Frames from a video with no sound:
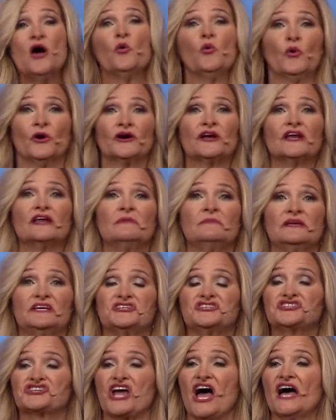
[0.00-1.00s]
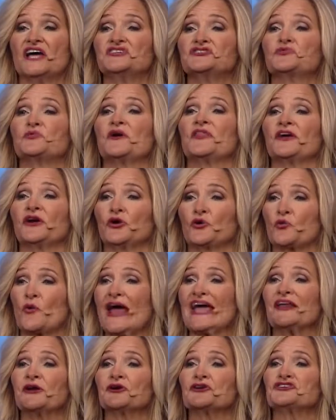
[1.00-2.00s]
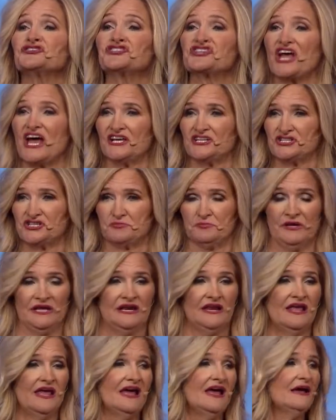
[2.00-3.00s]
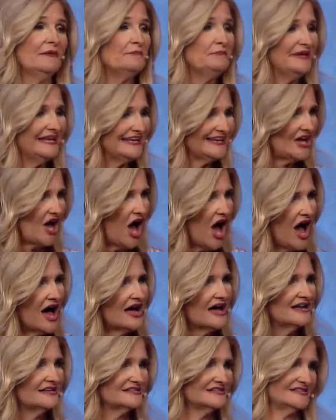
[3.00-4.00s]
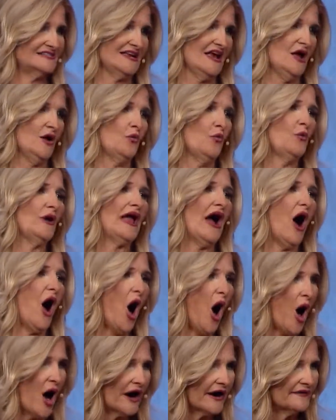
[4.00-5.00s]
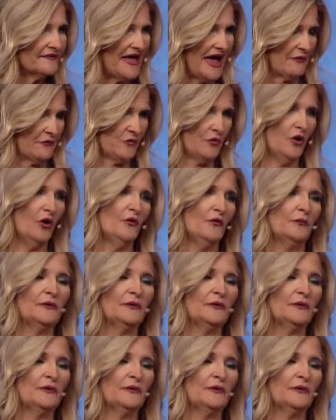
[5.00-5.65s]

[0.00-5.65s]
we're going to be judged with a greater judgment because we are in that role.